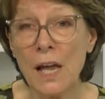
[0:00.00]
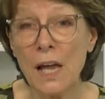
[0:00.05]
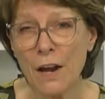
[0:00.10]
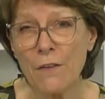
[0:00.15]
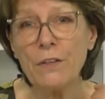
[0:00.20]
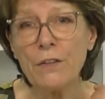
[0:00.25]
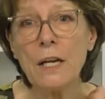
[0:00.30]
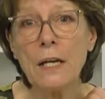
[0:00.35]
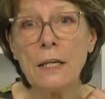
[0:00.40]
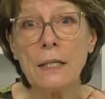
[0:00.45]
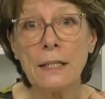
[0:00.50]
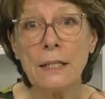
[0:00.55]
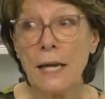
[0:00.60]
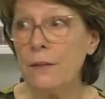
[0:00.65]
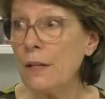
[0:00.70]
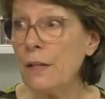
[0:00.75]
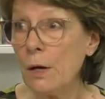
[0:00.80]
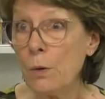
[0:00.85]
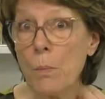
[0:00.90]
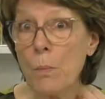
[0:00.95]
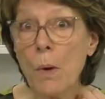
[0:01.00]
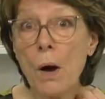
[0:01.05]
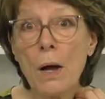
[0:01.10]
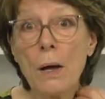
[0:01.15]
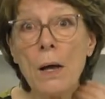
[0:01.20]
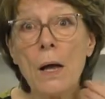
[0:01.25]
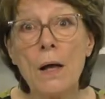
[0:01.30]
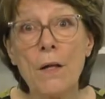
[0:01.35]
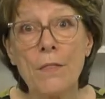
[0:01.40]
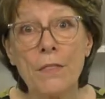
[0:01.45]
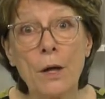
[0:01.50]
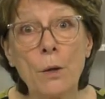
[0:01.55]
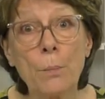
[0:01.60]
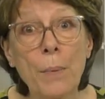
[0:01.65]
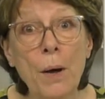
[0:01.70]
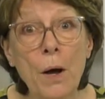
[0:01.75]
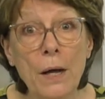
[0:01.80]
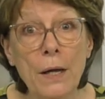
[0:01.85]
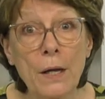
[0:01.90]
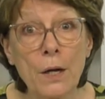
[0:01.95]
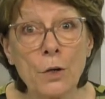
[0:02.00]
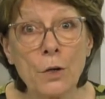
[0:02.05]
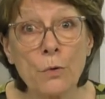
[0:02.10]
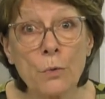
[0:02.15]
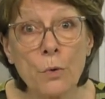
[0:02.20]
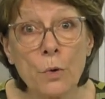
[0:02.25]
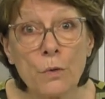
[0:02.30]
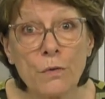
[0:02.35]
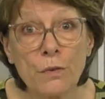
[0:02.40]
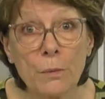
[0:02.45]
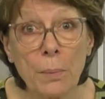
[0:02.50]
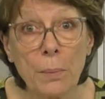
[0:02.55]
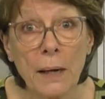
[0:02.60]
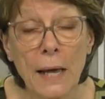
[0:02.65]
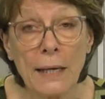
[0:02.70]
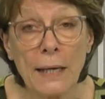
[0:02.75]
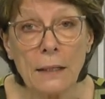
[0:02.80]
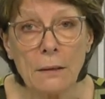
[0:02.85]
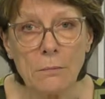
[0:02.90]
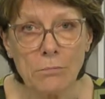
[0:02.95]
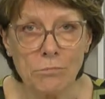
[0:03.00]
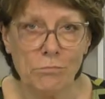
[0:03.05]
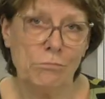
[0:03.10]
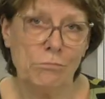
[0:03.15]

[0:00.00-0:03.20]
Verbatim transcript: Every now and again, they'll might they'll buy a groovy plate.